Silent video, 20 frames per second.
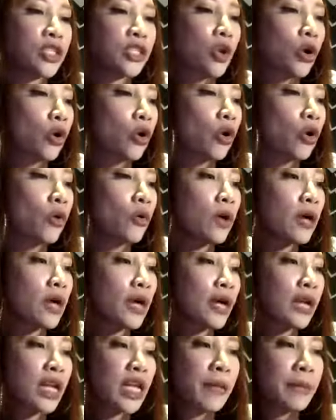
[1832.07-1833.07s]
So
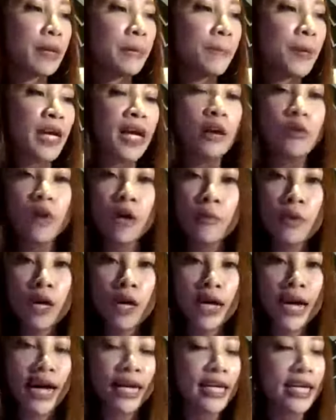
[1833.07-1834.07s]
let me pick up one
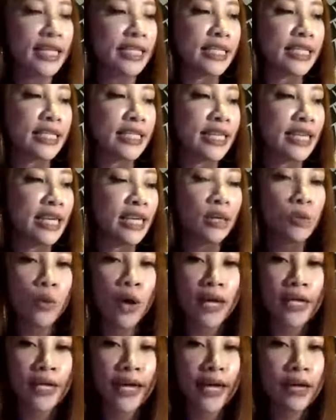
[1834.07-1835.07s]
more card and see
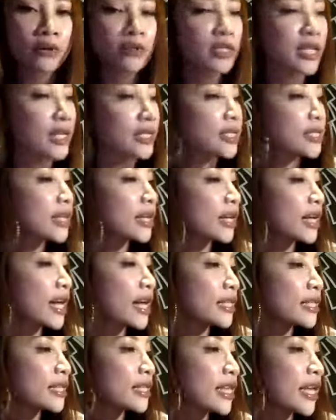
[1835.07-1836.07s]
what else does the
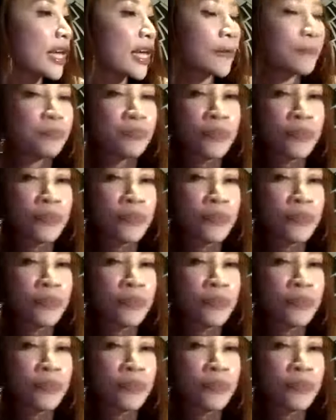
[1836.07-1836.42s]
card say.